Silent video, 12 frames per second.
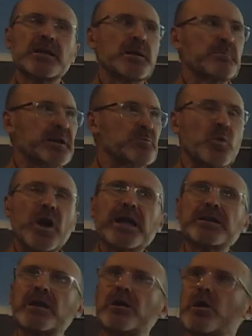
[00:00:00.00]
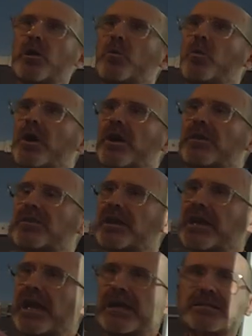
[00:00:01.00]
but one where the
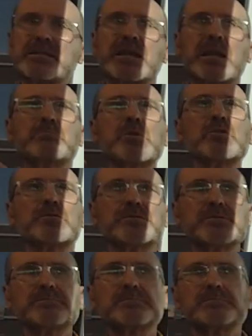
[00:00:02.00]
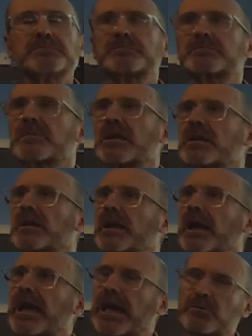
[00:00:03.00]
legs can move.
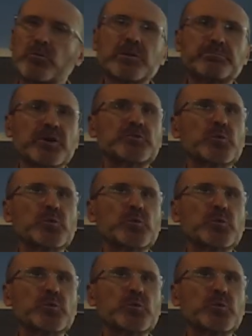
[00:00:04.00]
And we'll put